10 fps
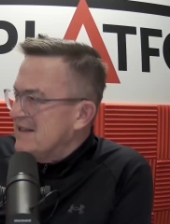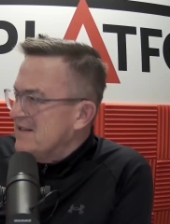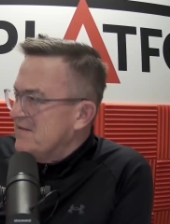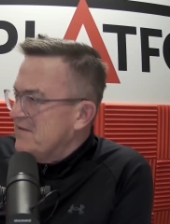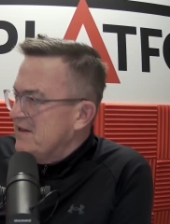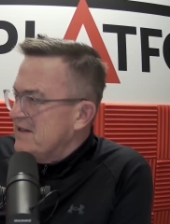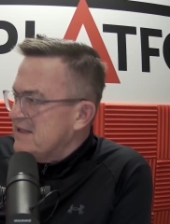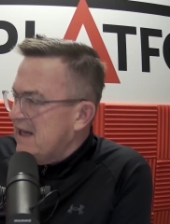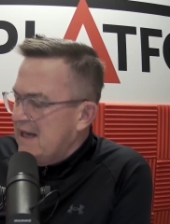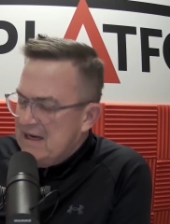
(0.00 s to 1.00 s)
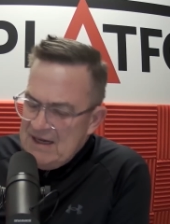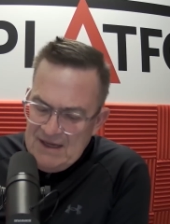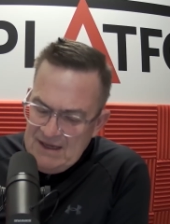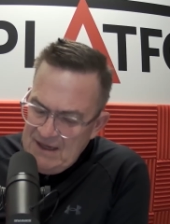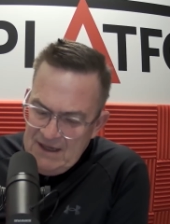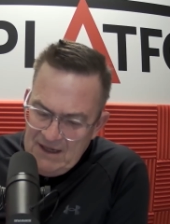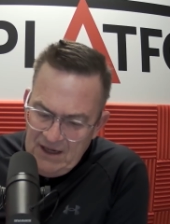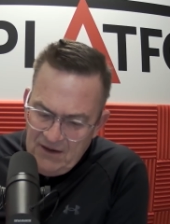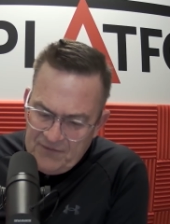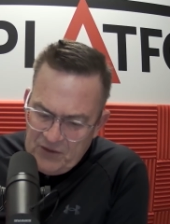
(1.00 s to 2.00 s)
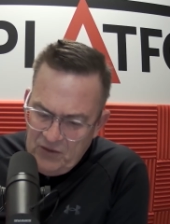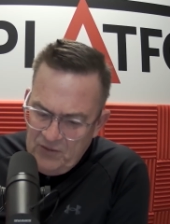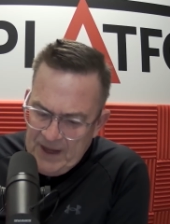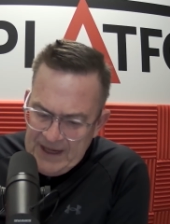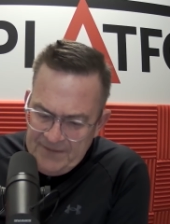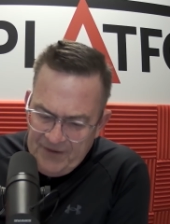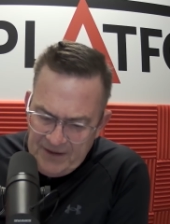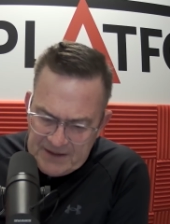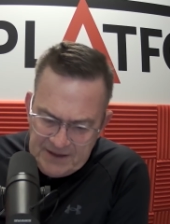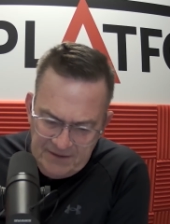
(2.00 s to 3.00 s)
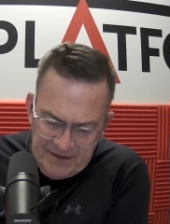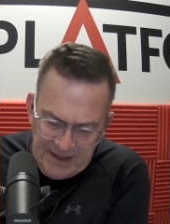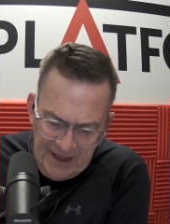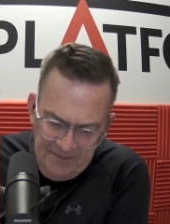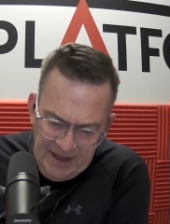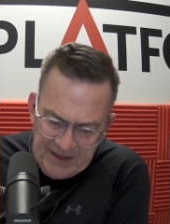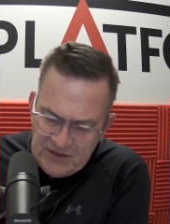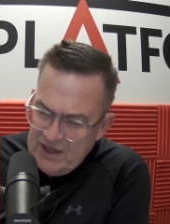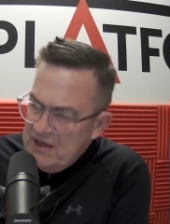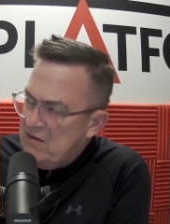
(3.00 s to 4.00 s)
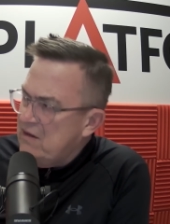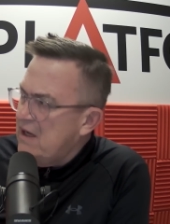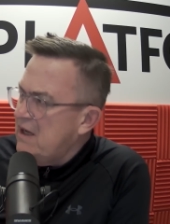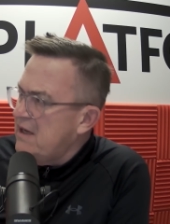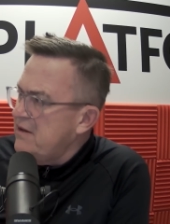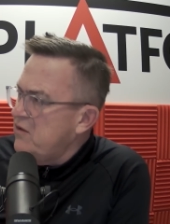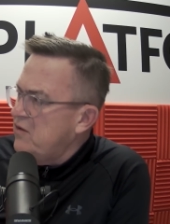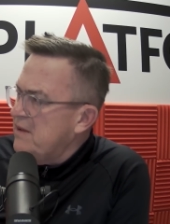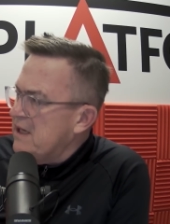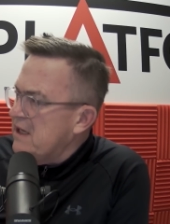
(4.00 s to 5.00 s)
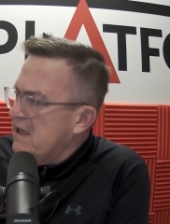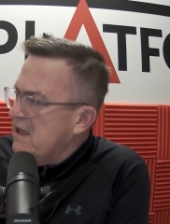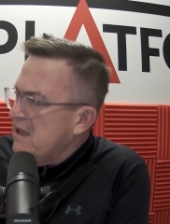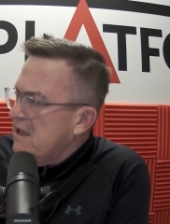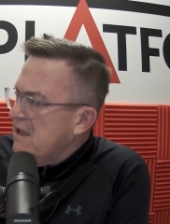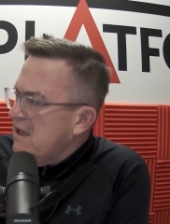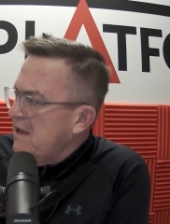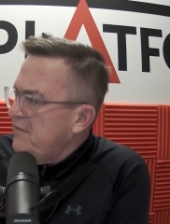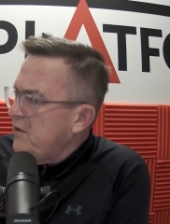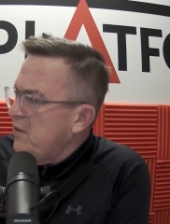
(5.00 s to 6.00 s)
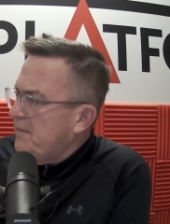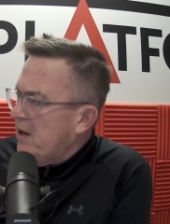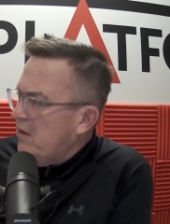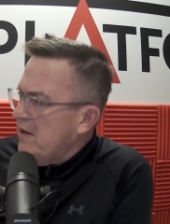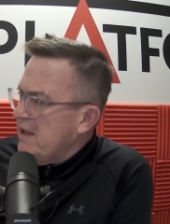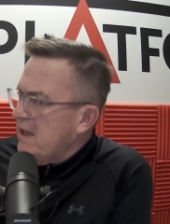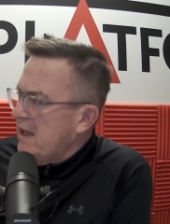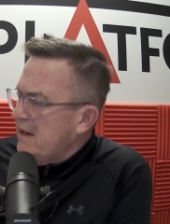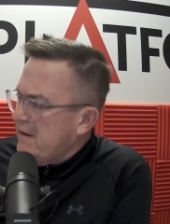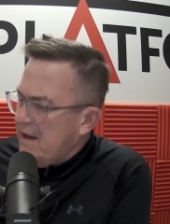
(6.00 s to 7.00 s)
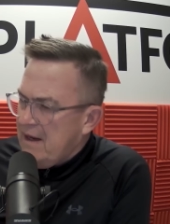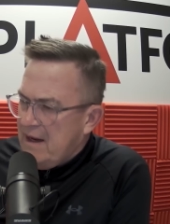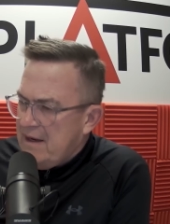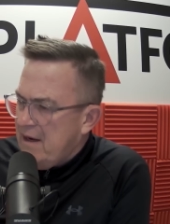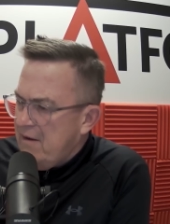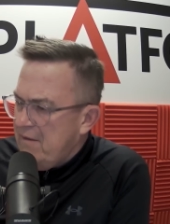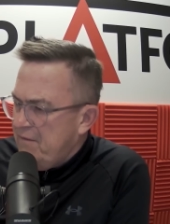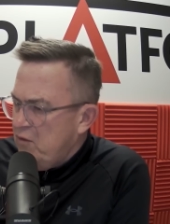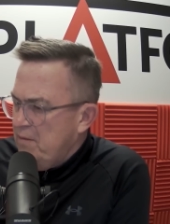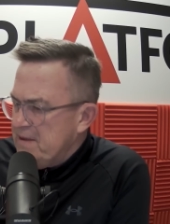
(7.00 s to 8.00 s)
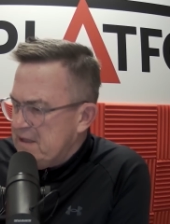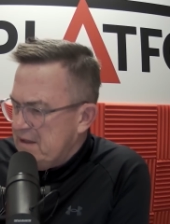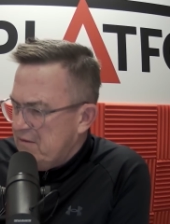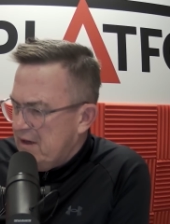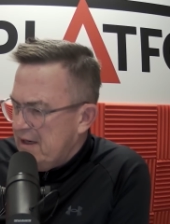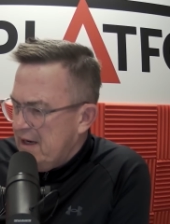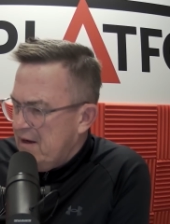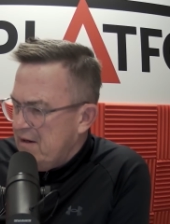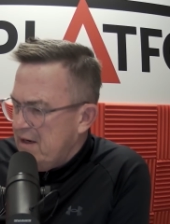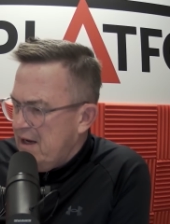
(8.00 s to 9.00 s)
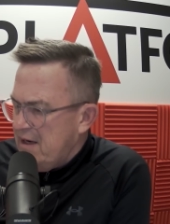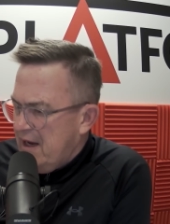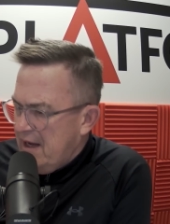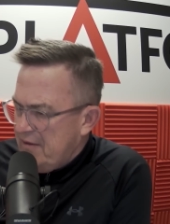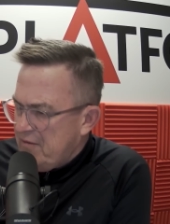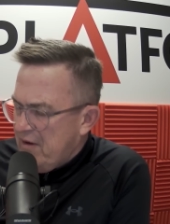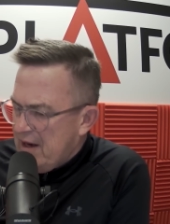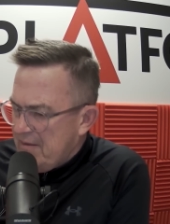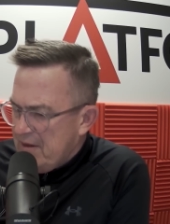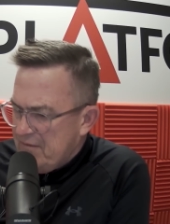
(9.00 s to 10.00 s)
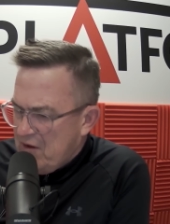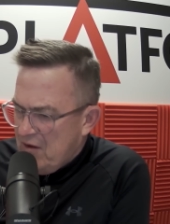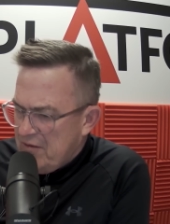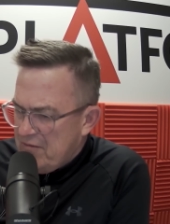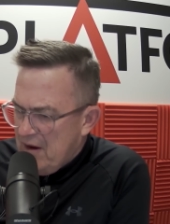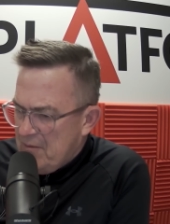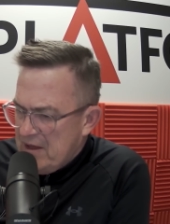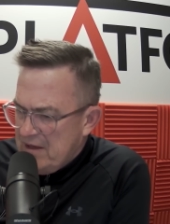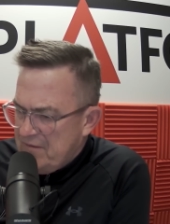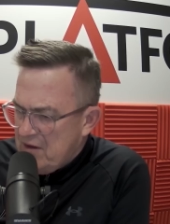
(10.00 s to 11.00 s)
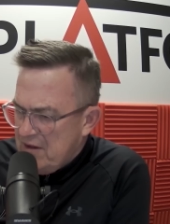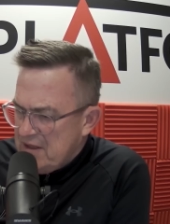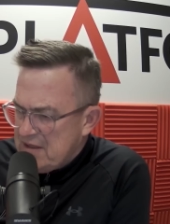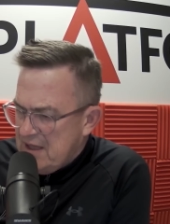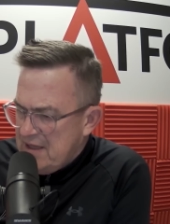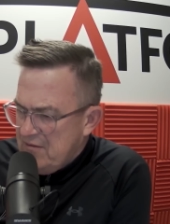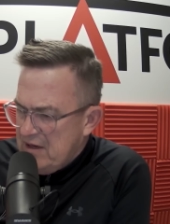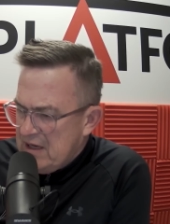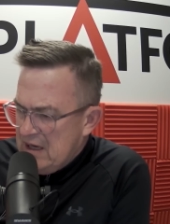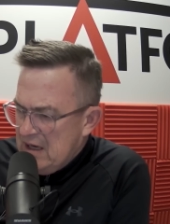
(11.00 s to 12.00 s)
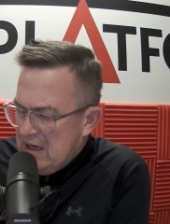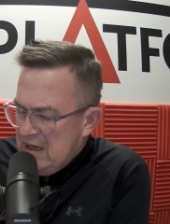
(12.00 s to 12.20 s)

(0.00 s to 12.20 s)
New Zealand First. And look, for all money, folks, they're on the comeback trail. Uh, normally, if you were polling at, uh, I don't know, 4% right now and you, and you had the run up they've got, the runway they've got, you'd say they're in.